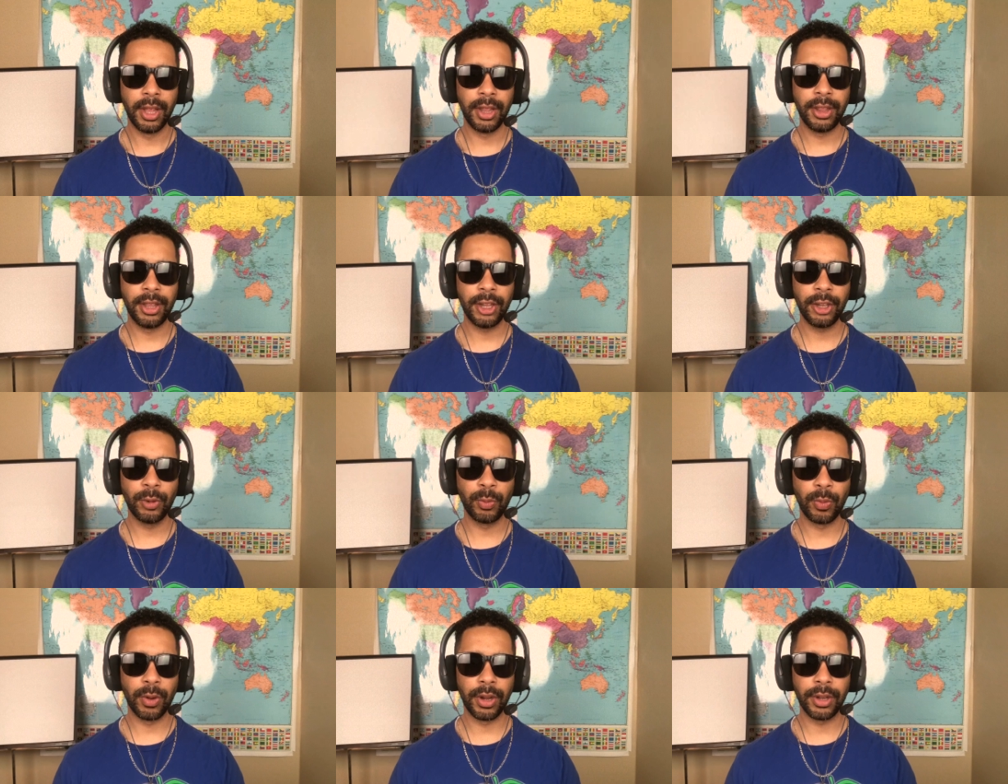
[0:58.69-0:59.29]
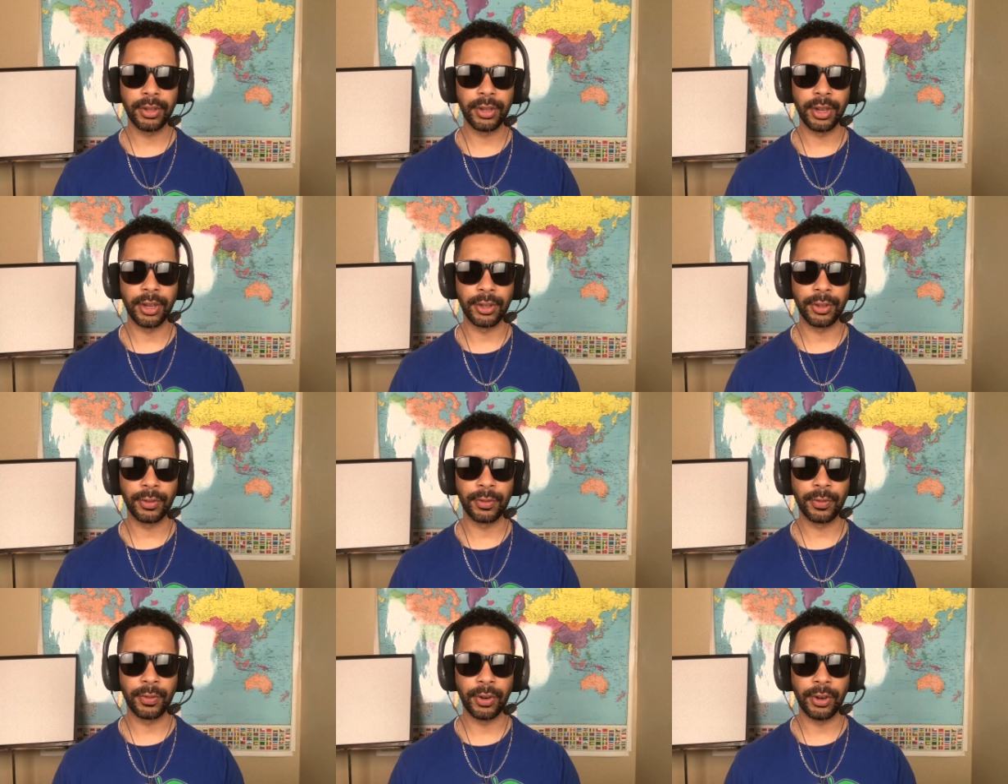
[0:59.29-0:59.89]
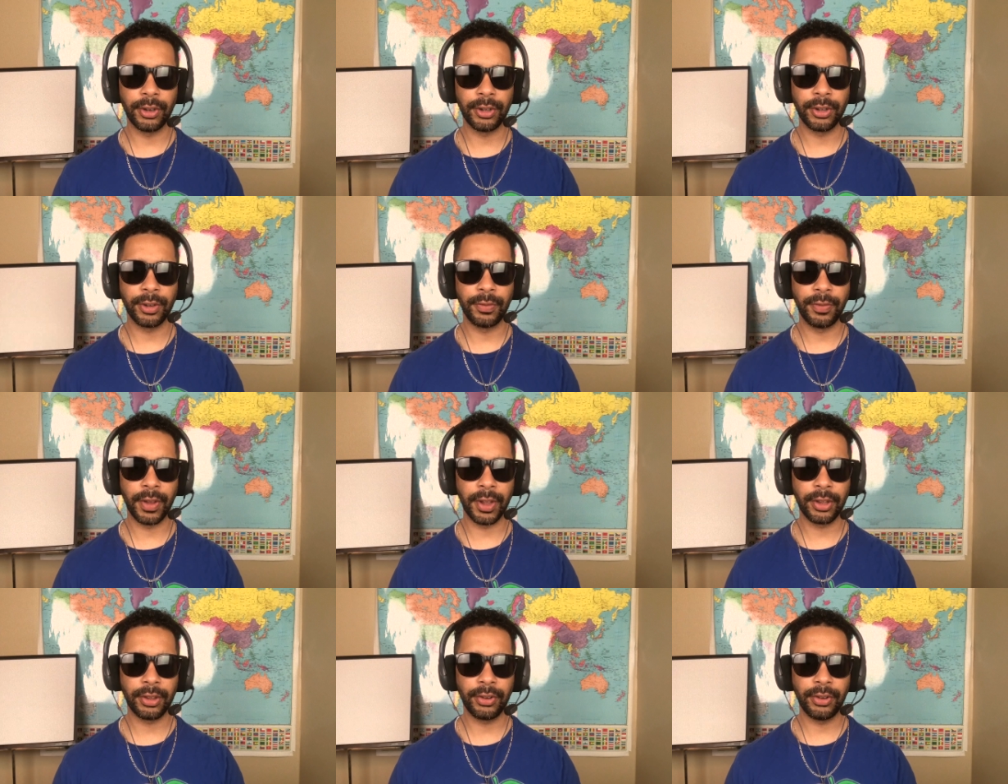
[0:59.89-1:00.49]
This was his first
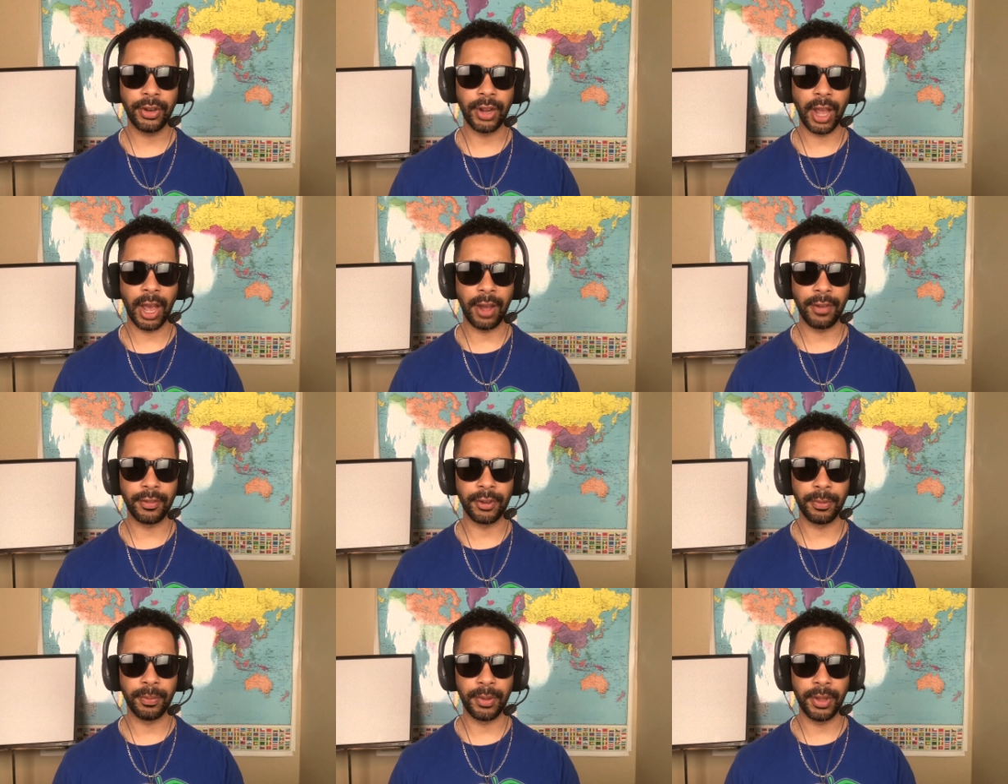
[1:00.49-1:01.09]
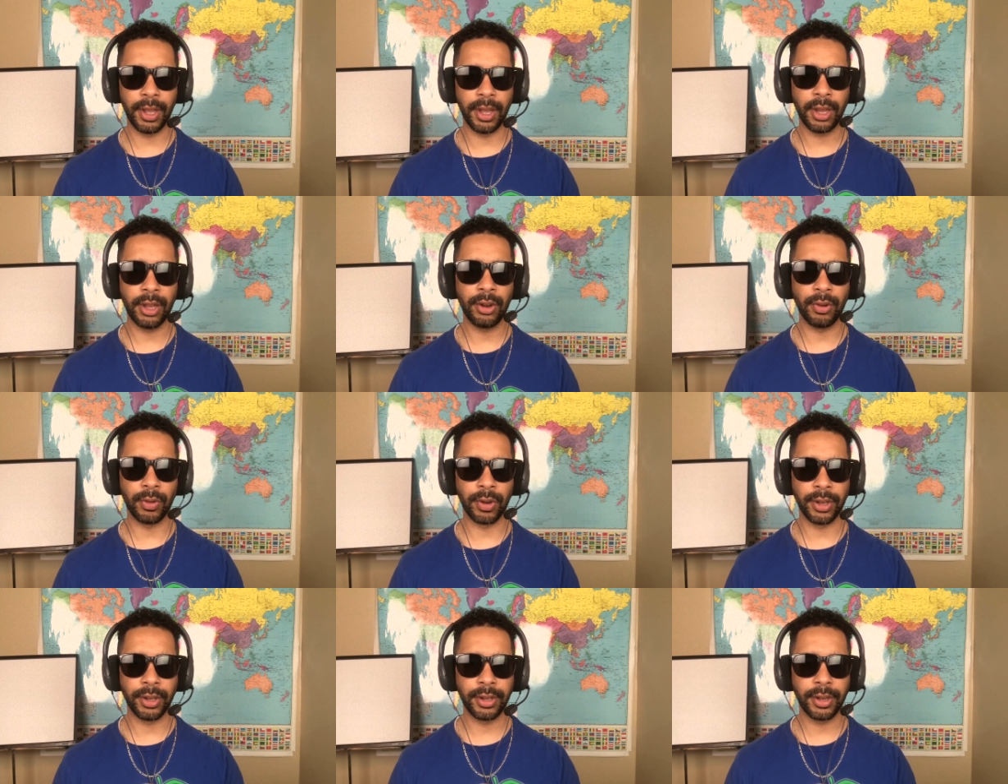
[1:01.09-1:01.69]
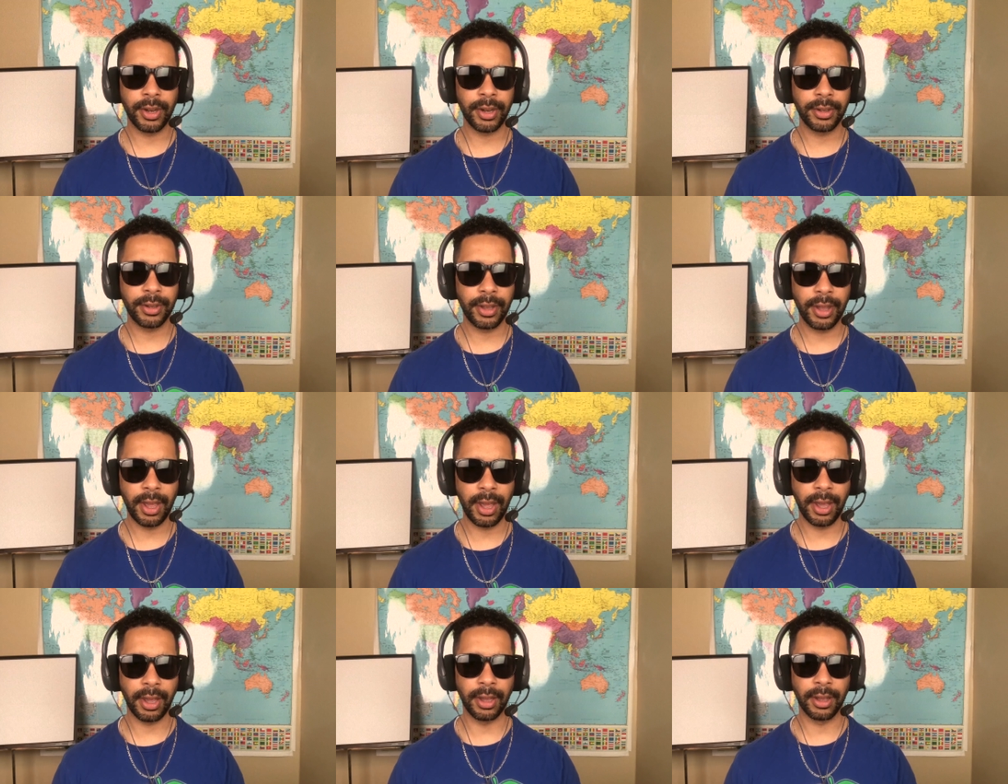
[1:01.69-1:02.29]
victory after being anointed as
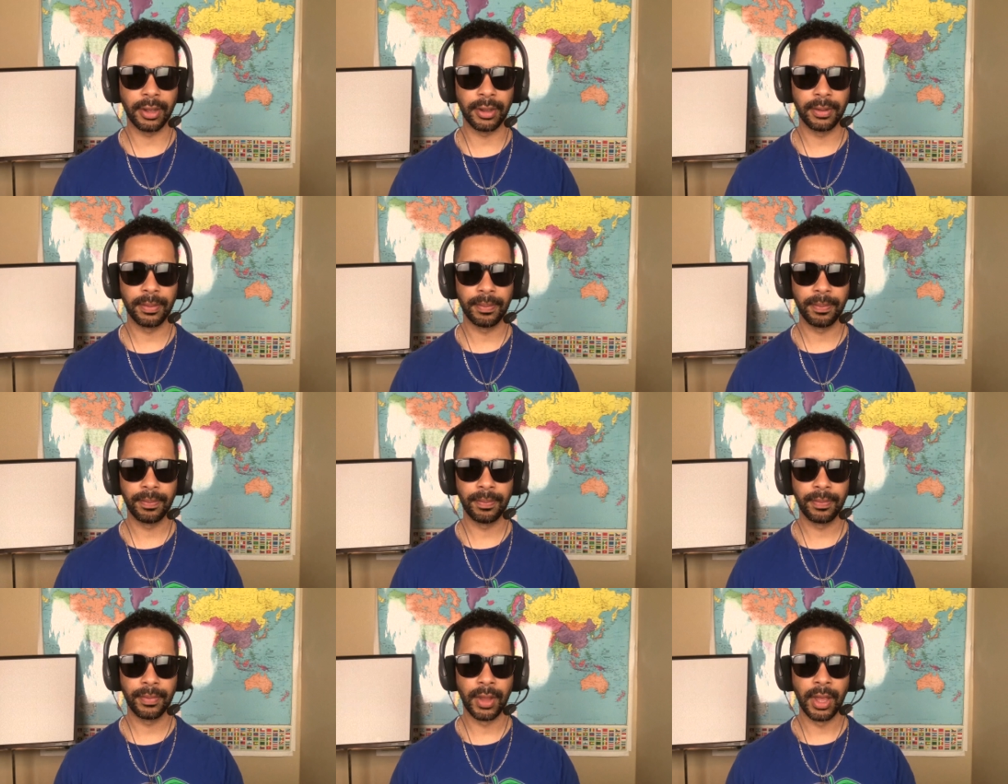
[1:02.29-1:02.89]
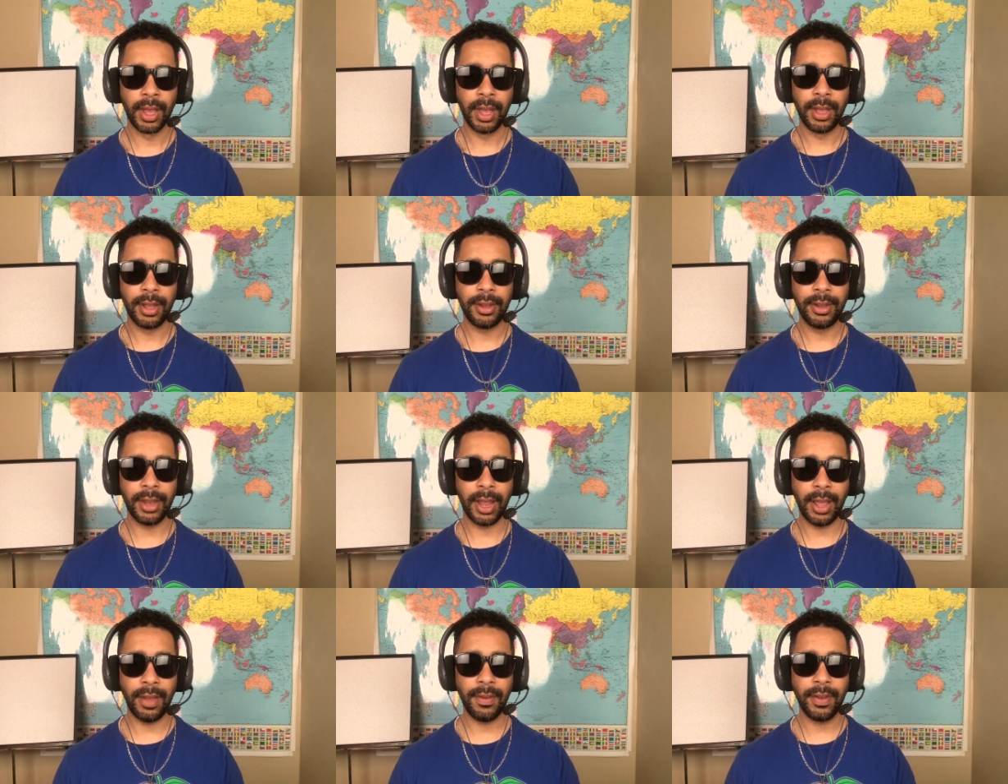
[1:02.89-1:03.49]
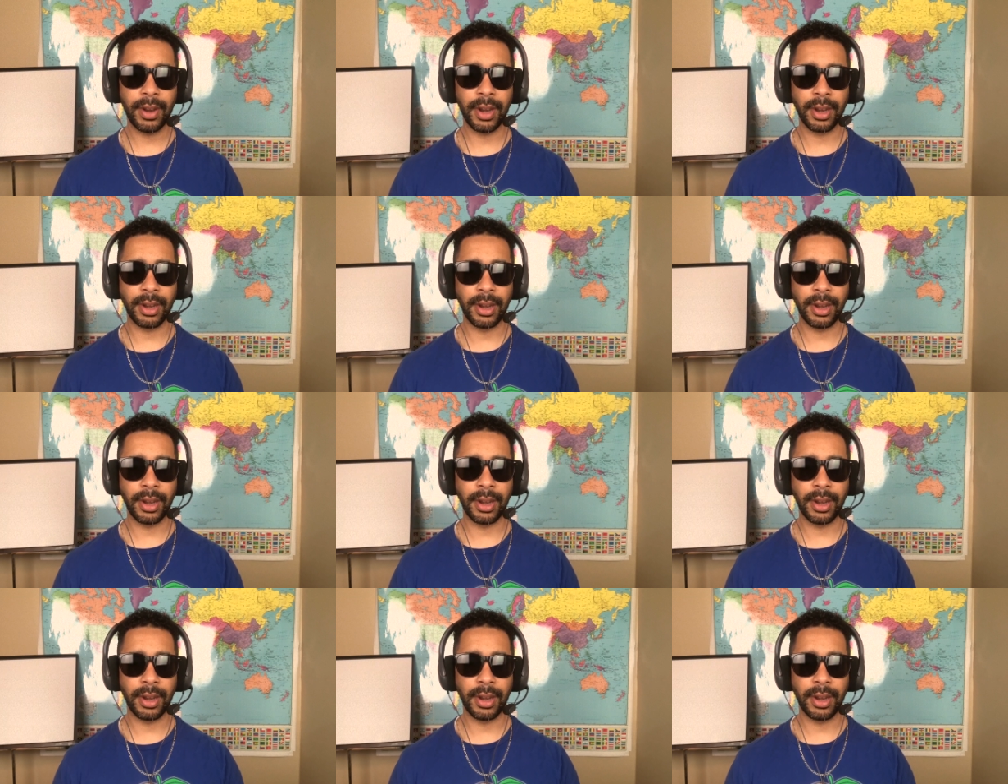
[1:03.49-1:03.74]
king. David and